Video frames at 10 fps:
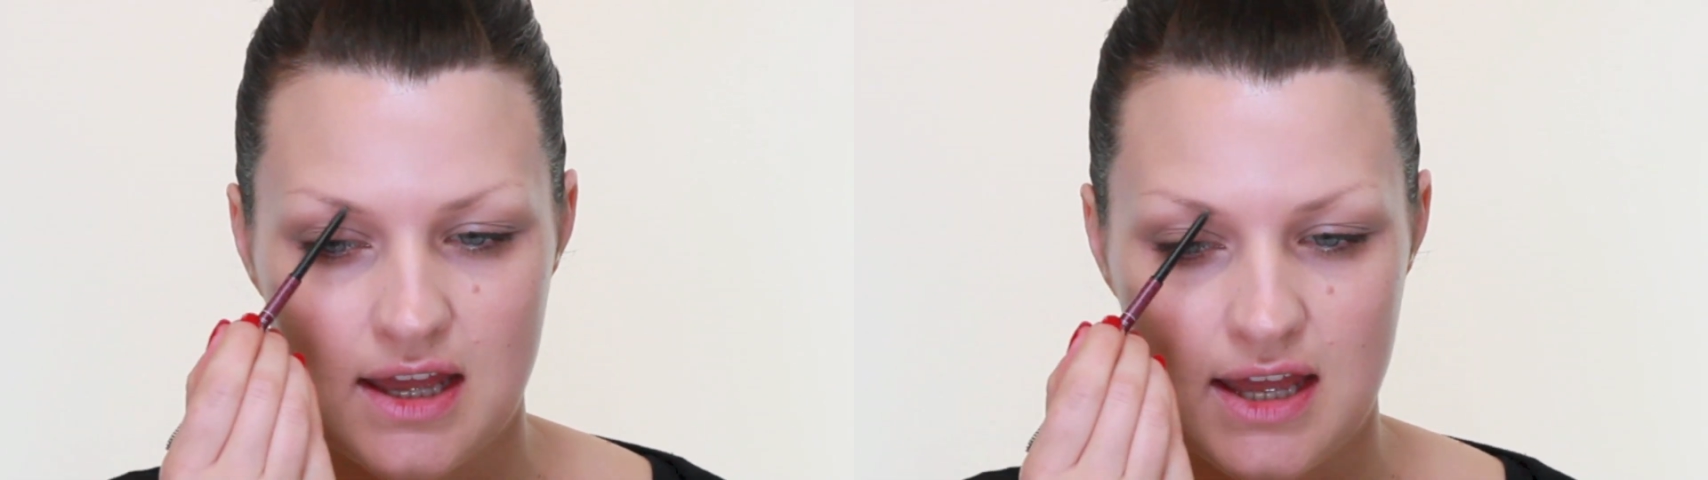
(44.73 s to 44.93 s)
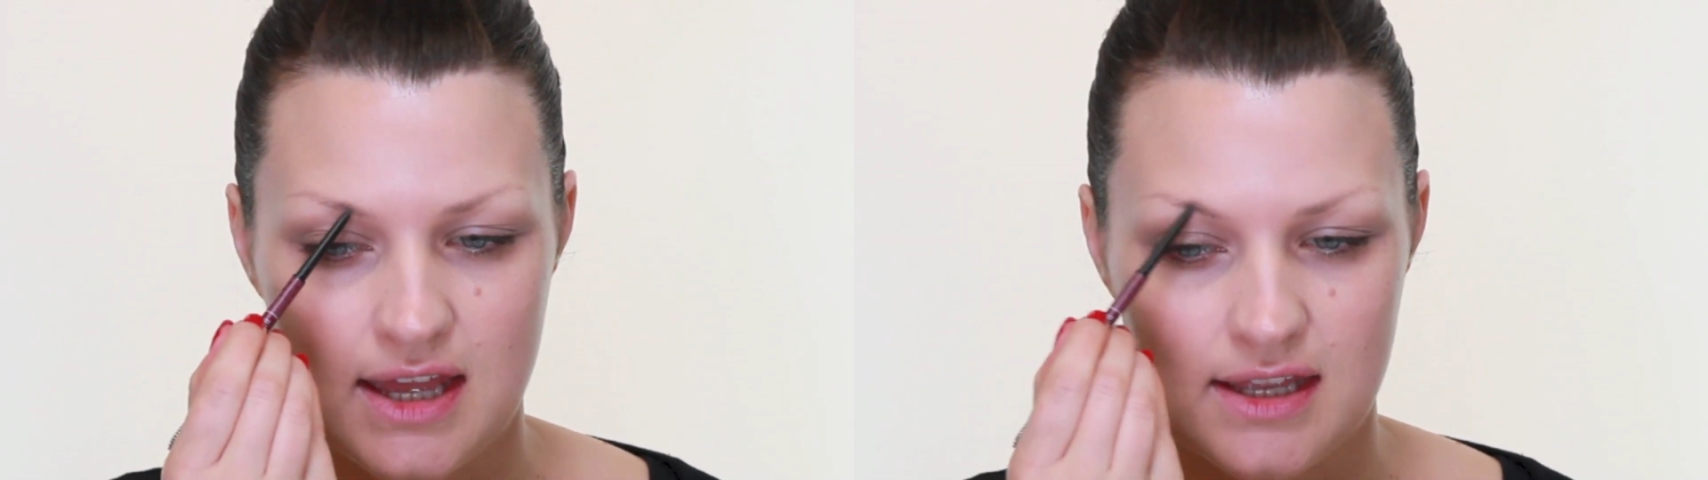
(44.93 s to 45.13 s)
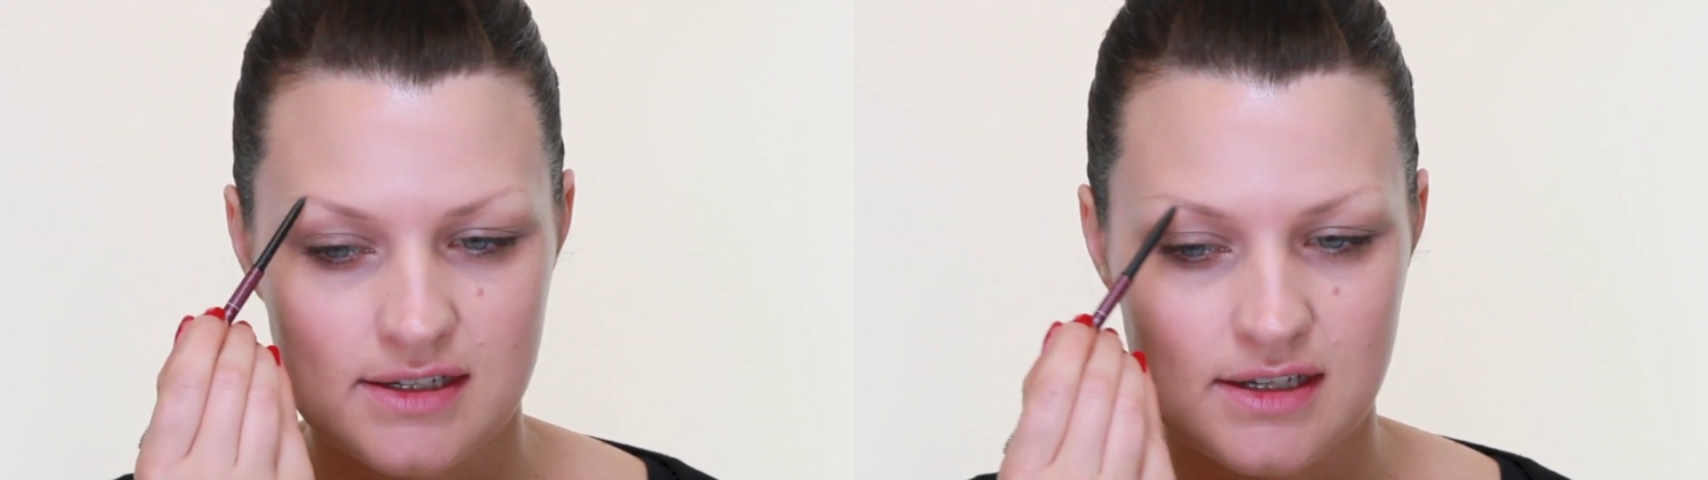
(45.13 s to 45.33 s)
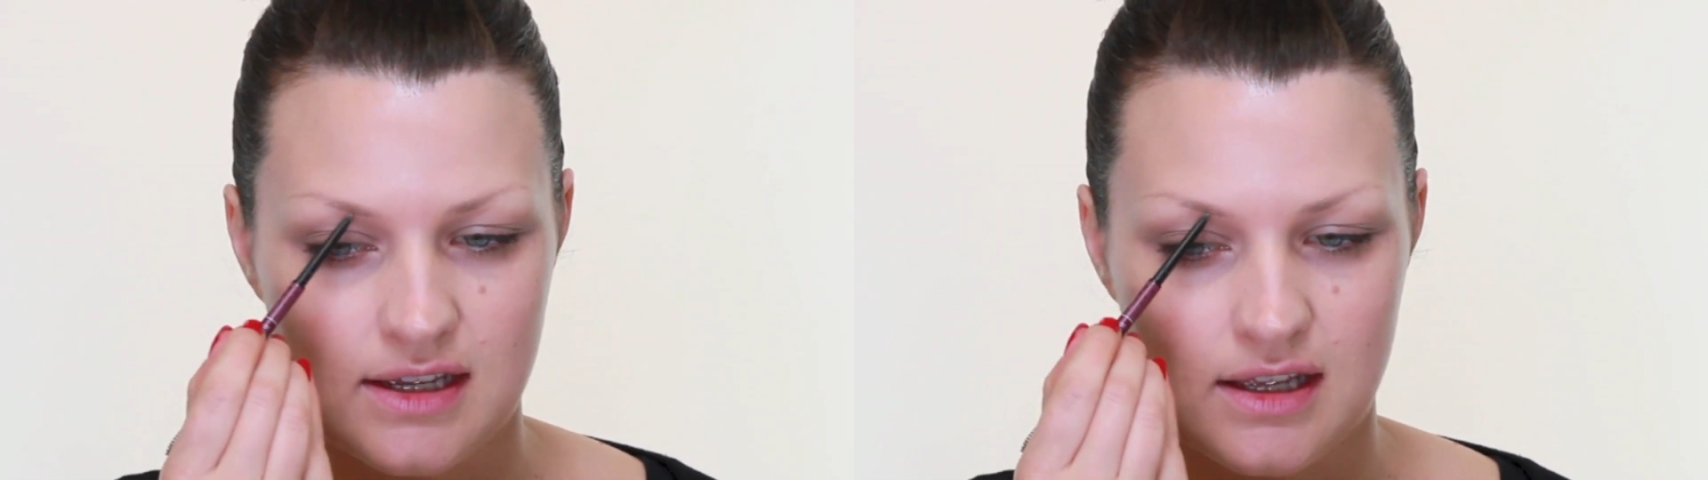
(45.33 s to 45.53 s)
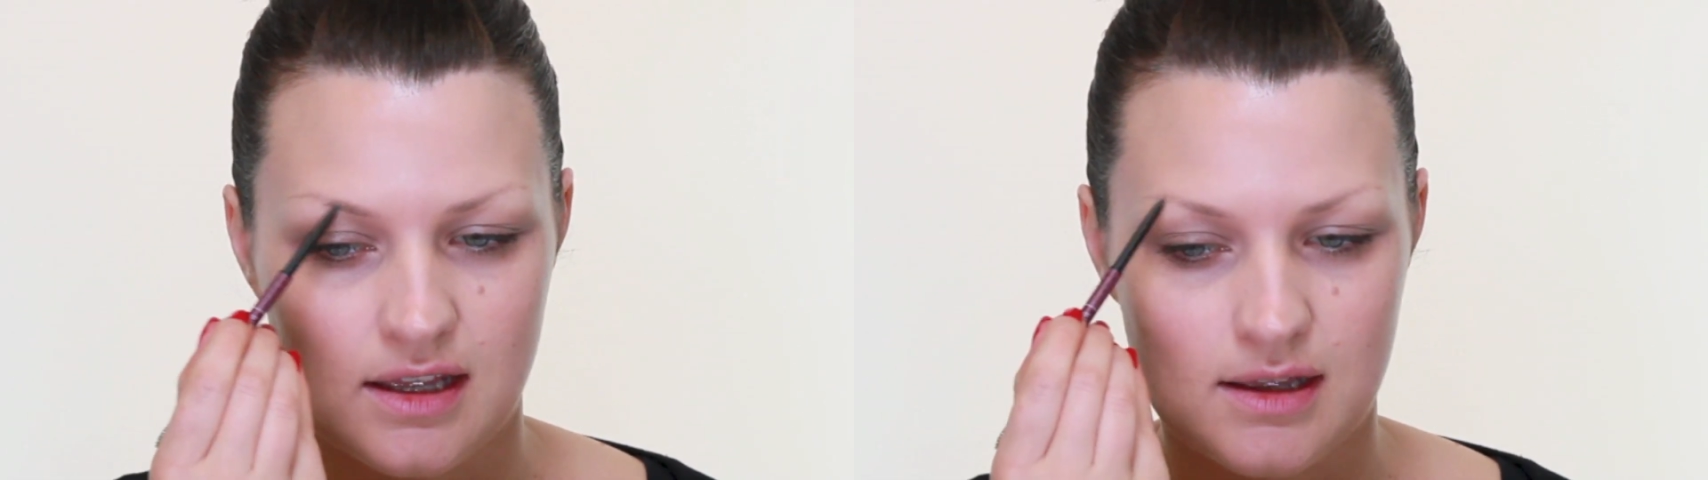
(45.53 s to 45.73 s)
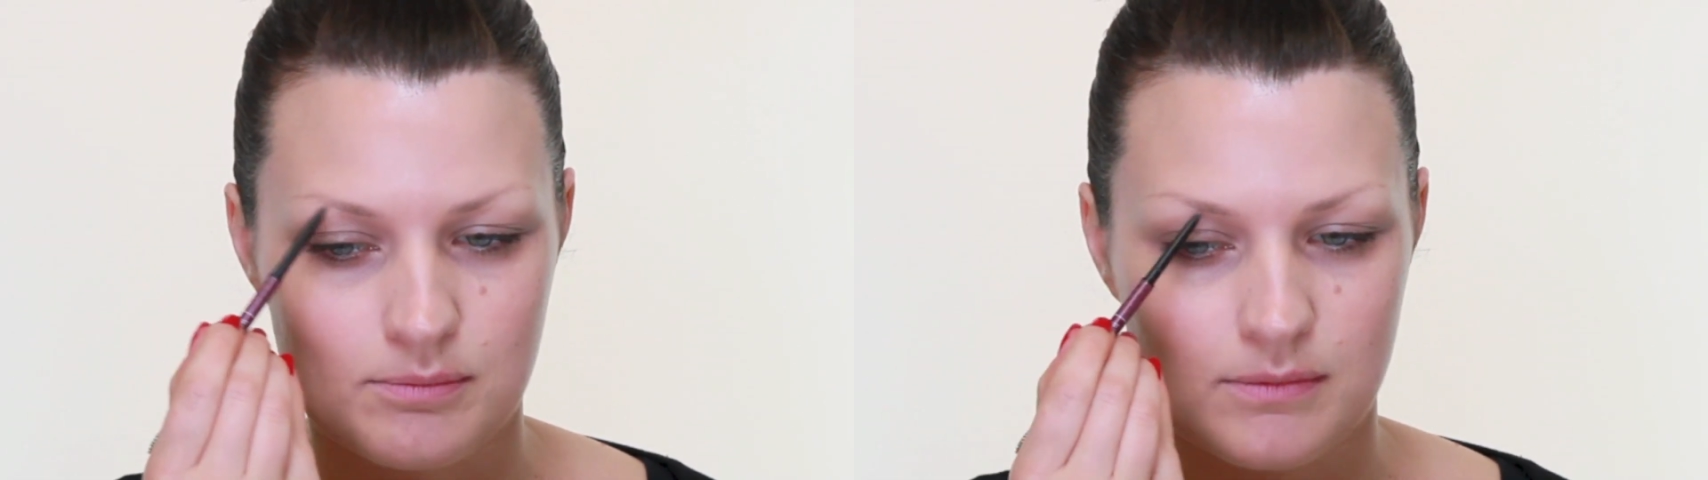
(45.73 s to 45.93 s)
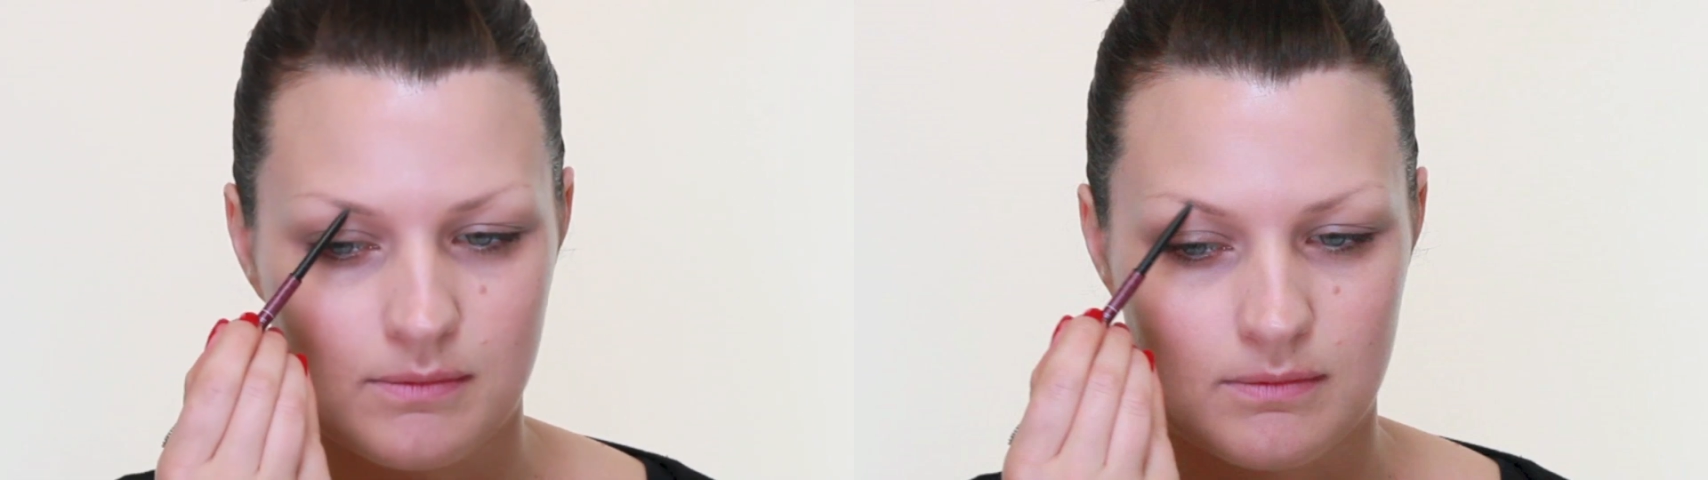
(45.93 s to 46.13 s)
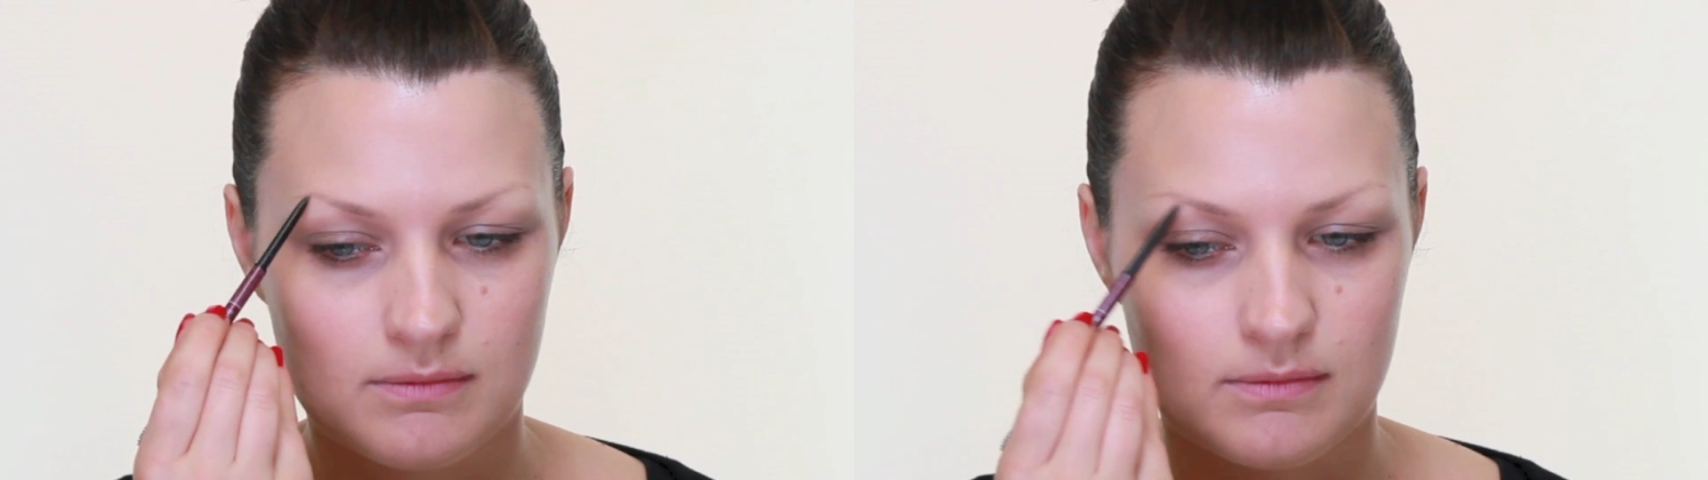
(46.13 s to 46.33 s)
and
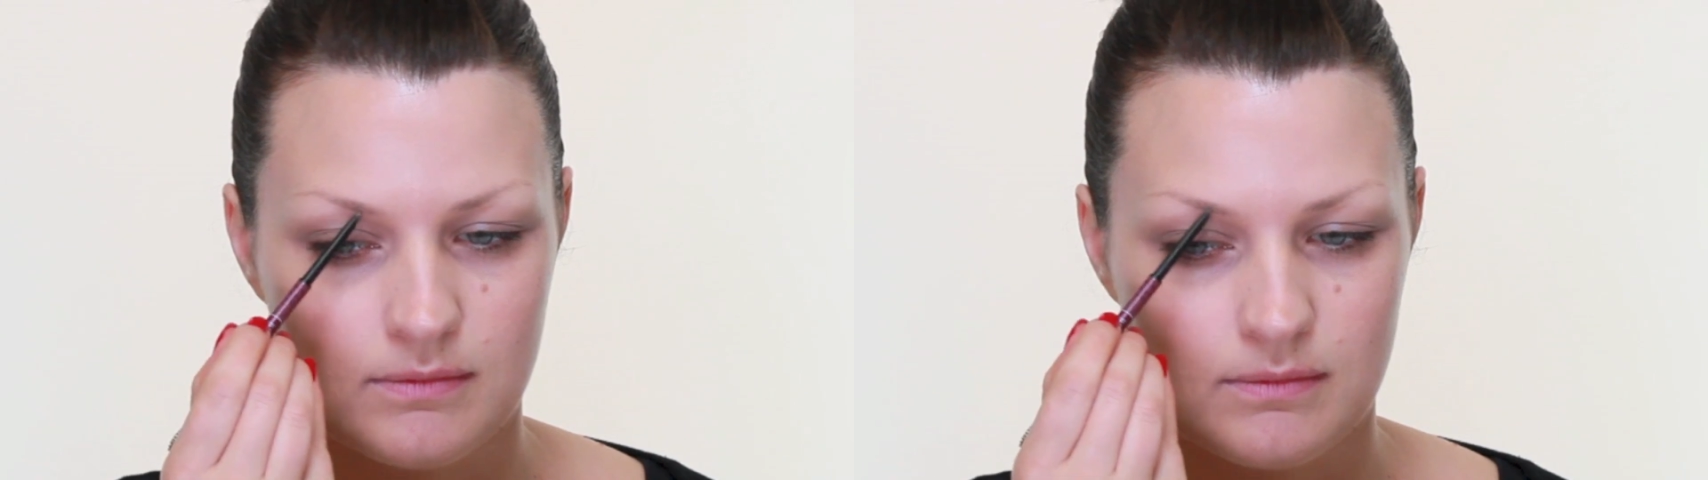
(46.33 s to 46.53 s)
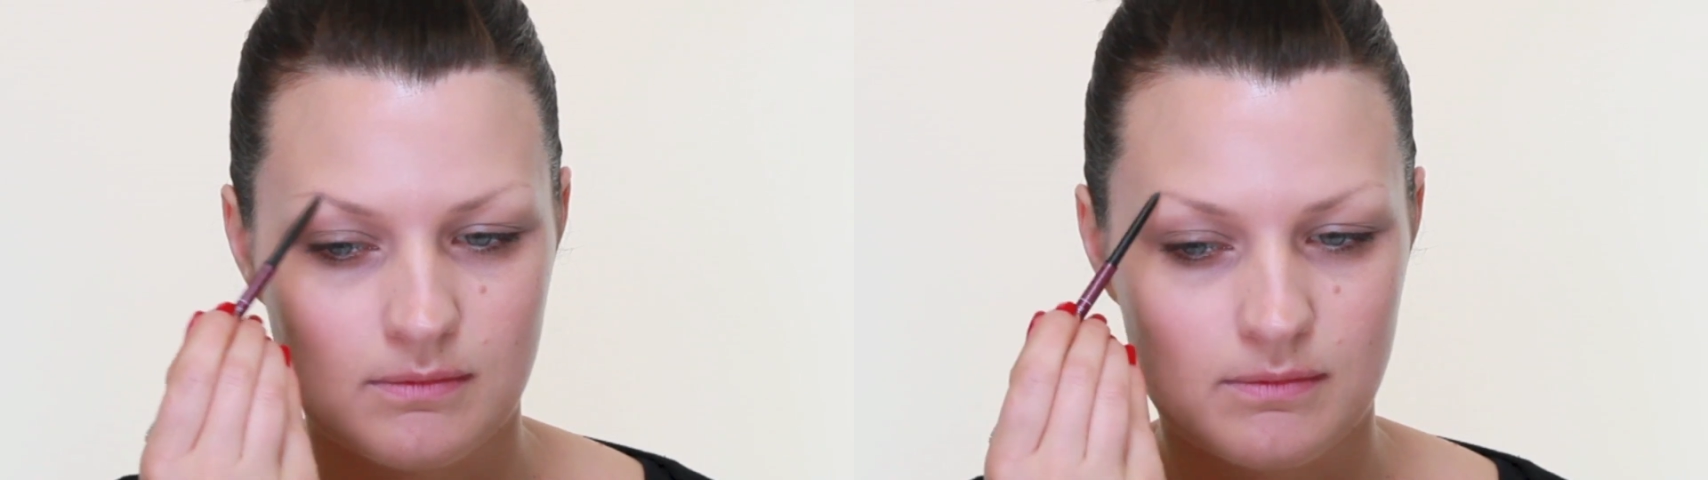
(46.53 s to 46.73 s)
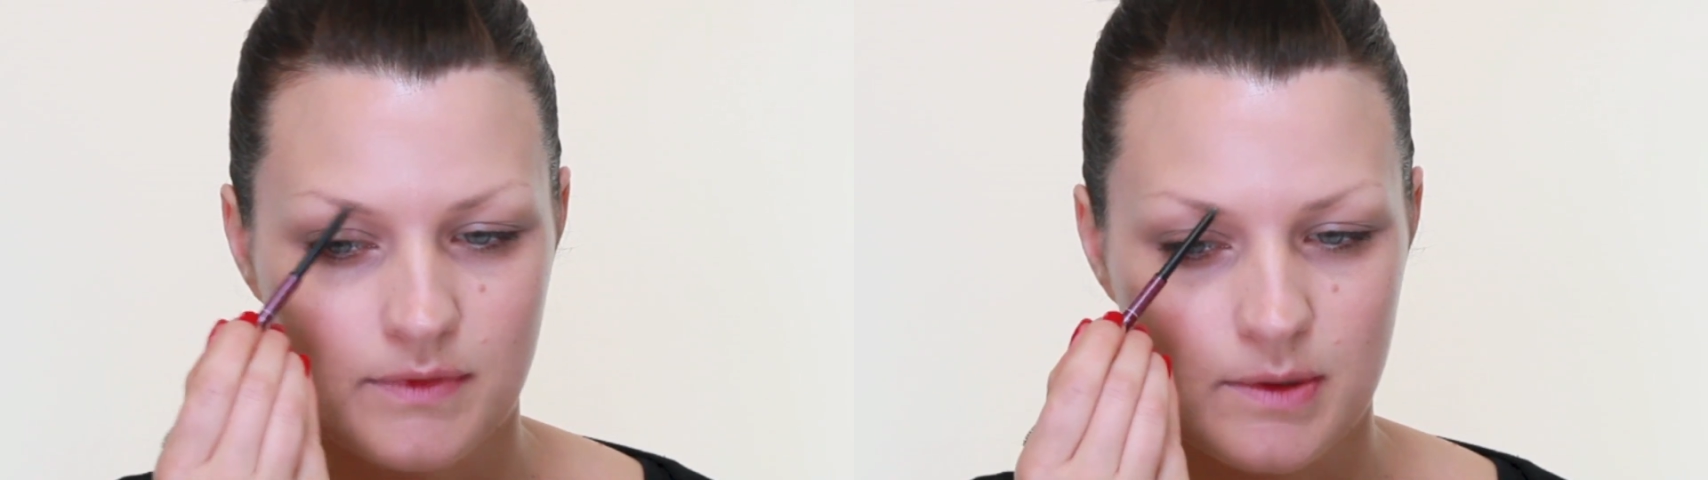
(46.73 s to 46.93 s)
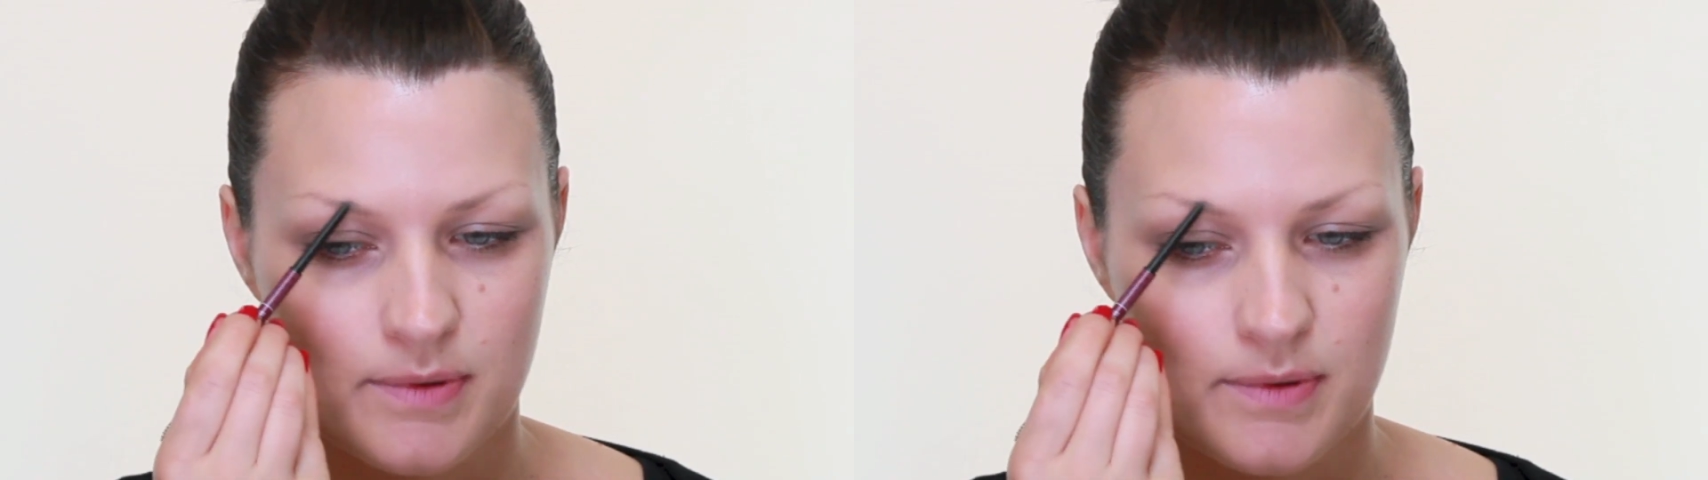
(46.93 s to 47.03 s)
the